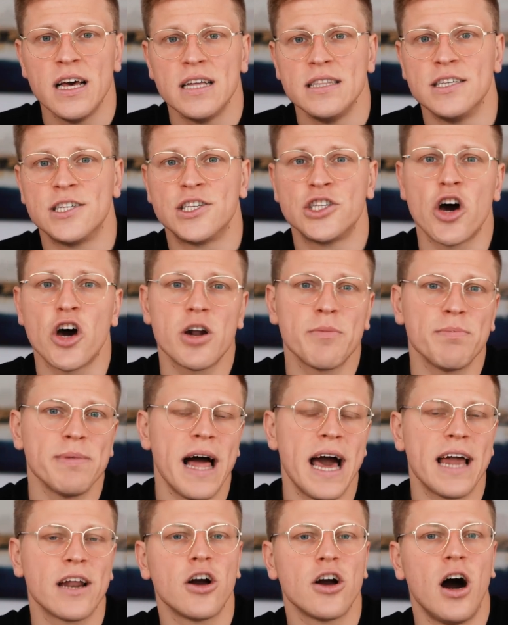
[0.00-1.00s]
the starter
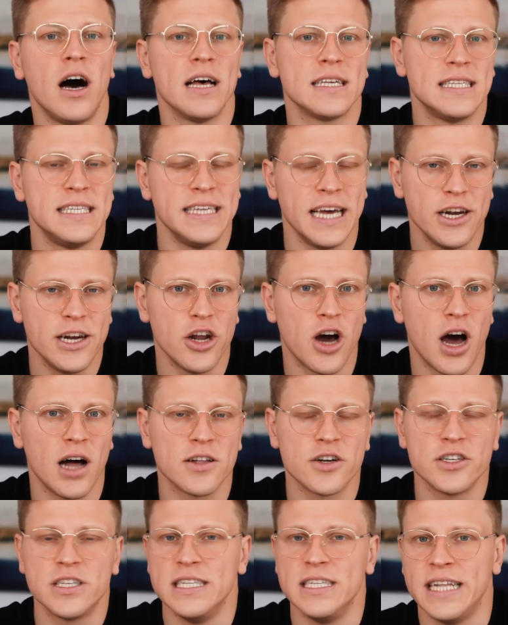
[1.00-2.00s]
plan costs
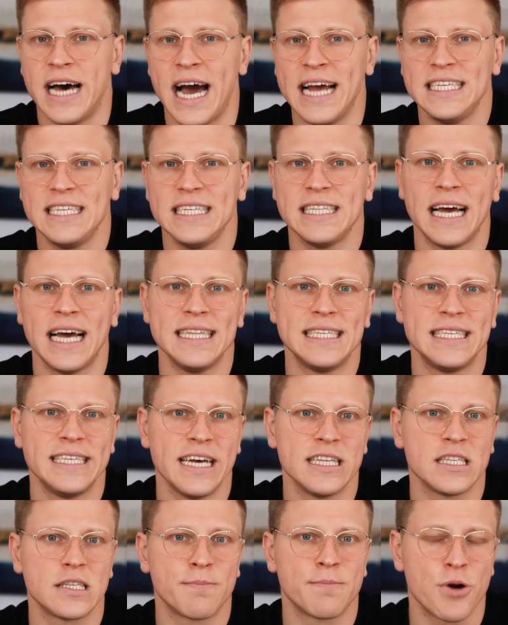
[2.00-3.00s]

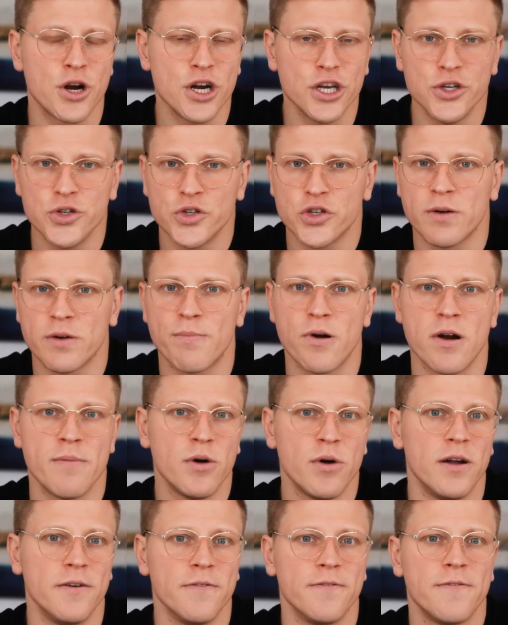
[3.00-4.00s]
$10.99 per user per
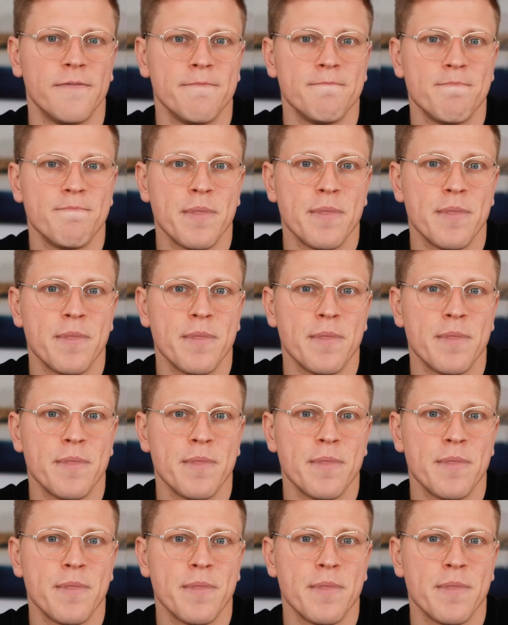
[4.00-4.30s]
month,